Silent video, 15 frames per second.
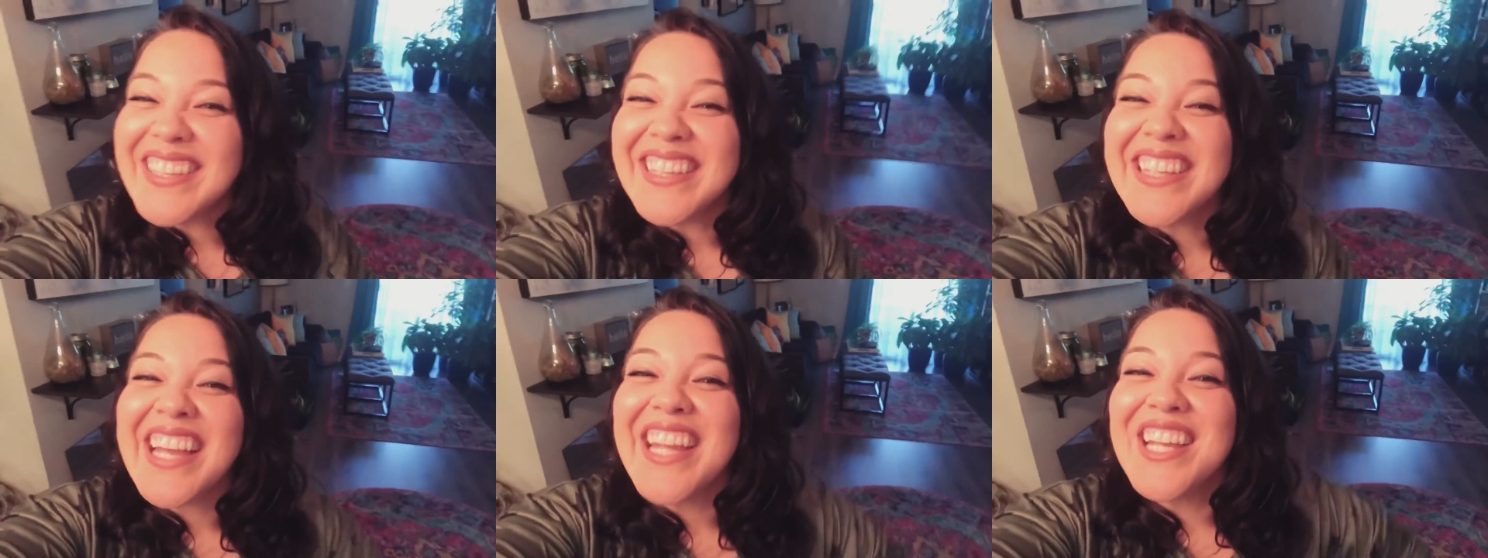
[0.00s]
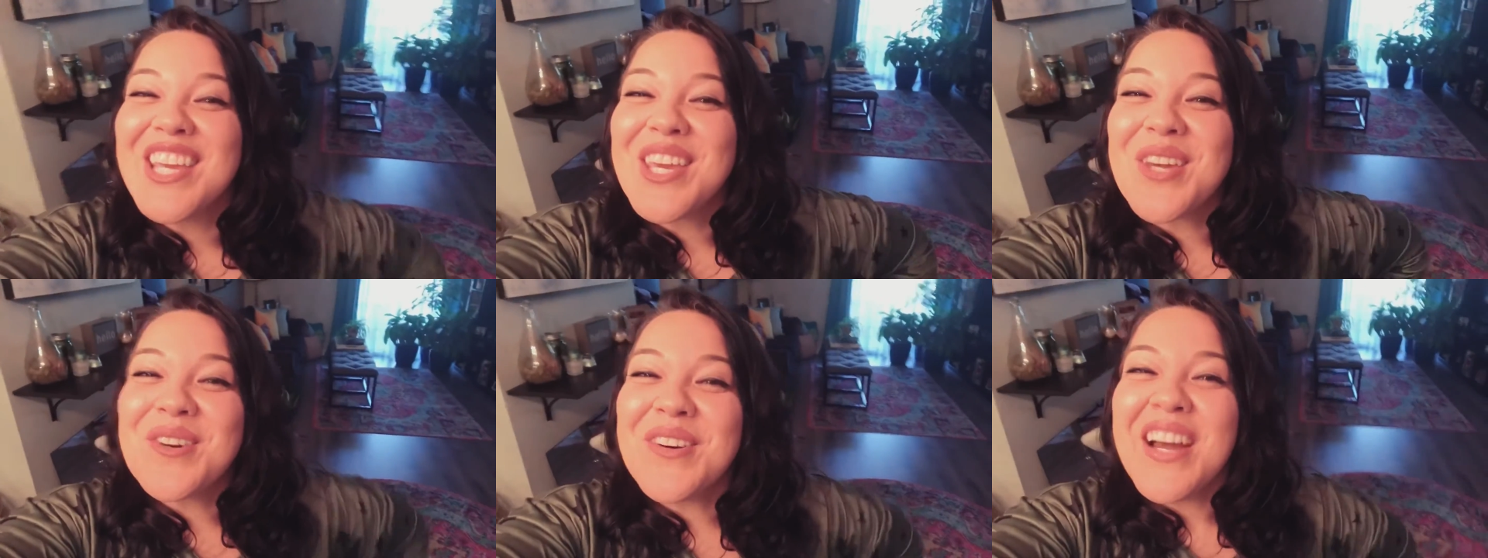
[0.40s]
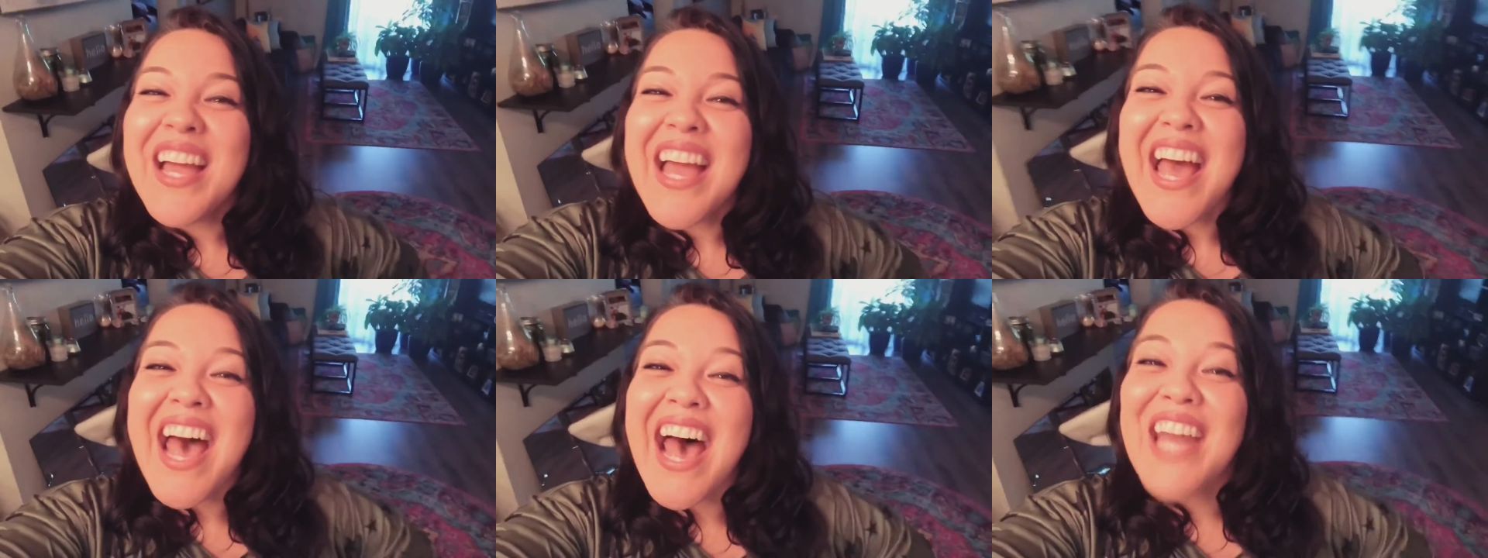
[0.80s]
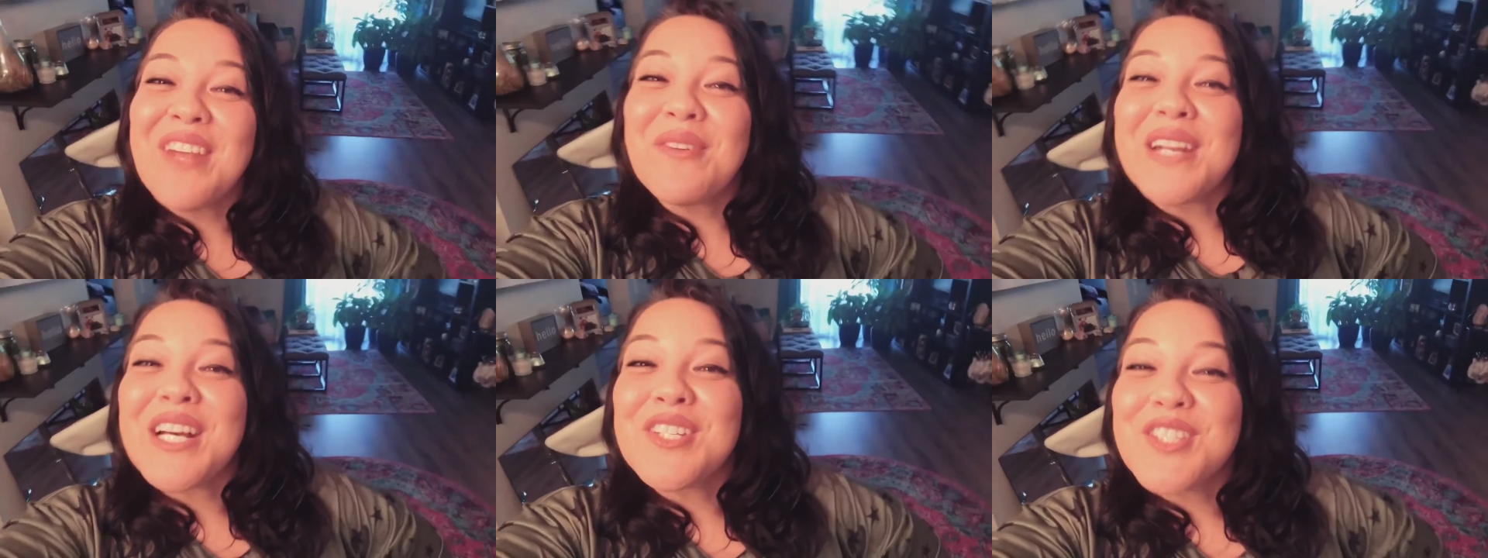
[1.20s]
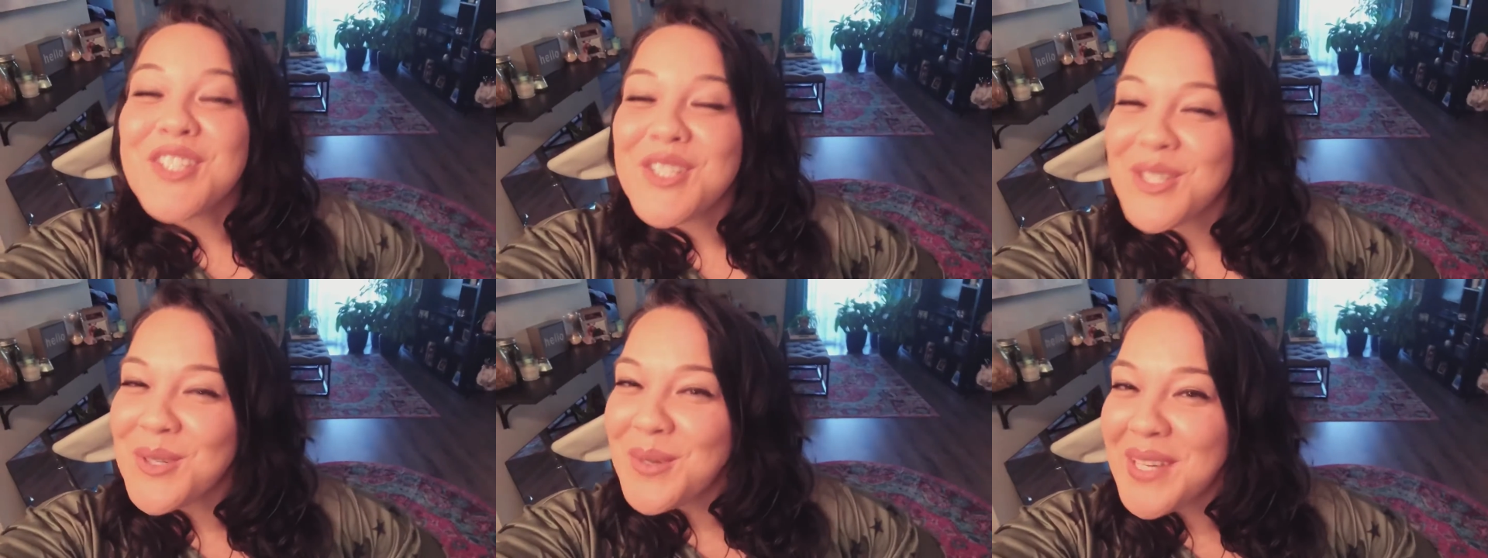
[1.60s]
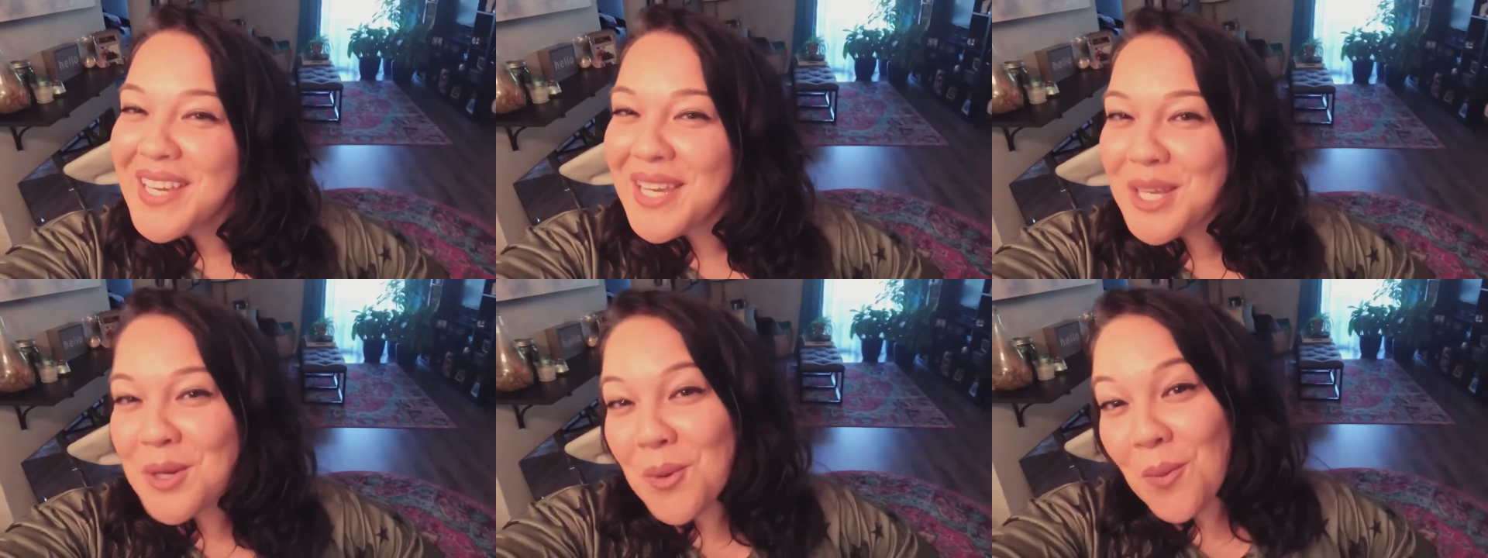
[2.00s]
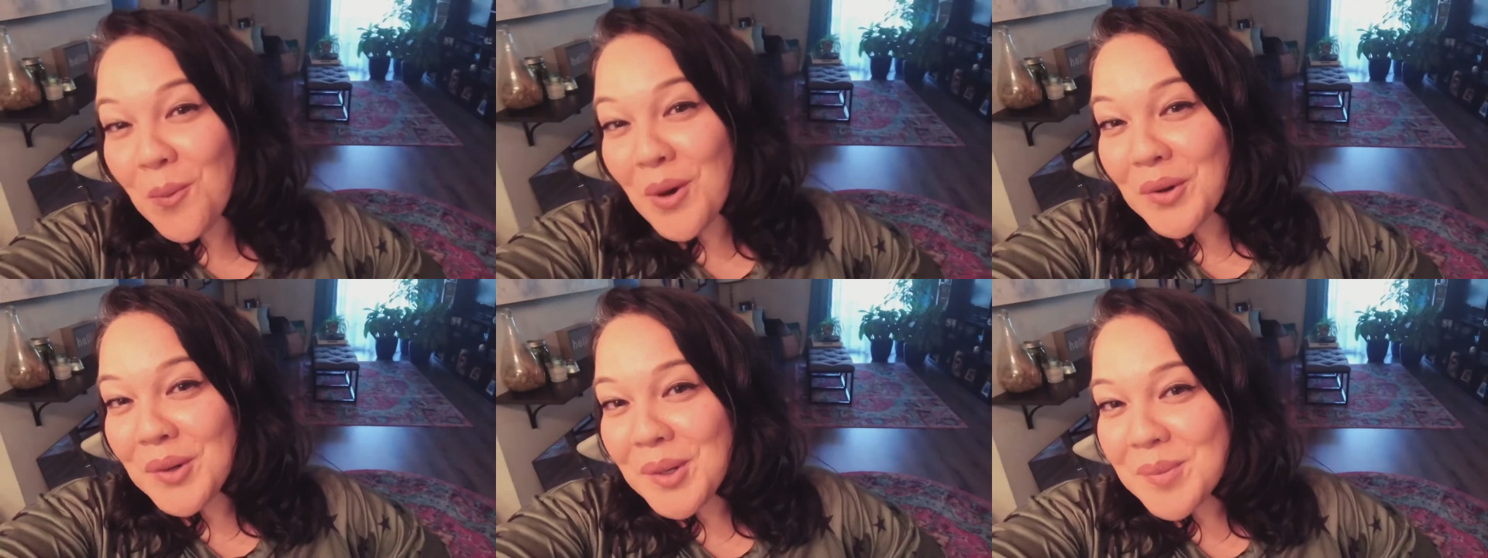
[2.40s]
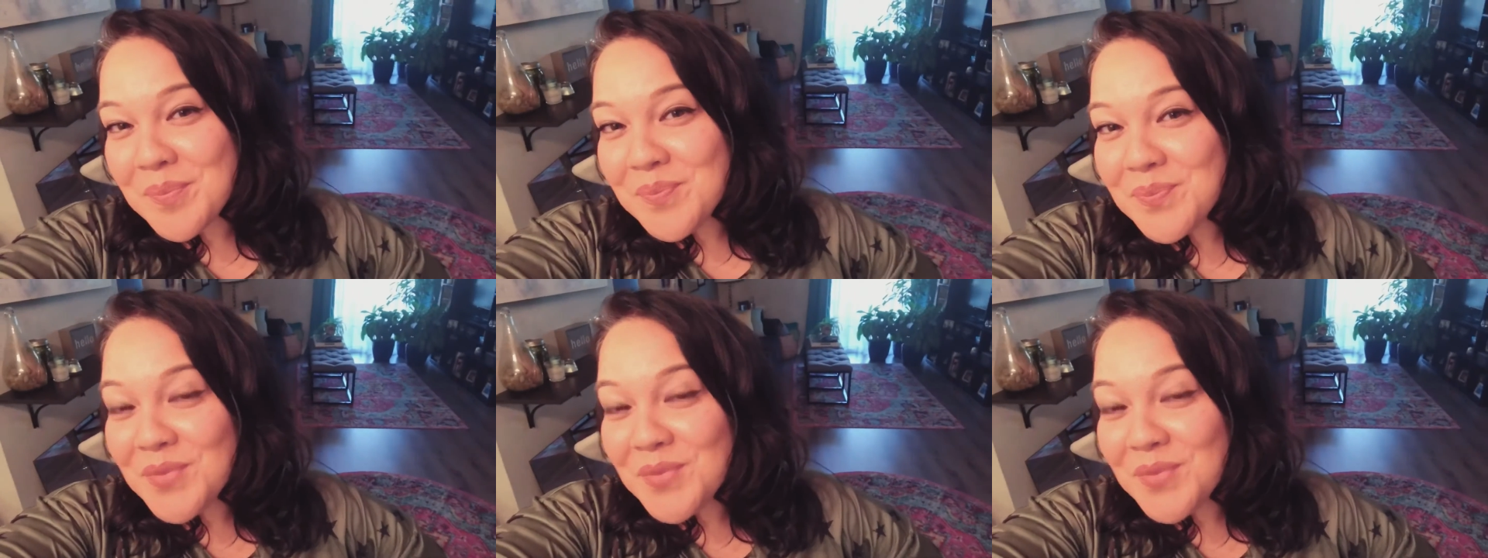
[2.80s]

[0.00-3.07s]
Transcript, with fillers: Thank you. Anyone else just tuning in, welcome.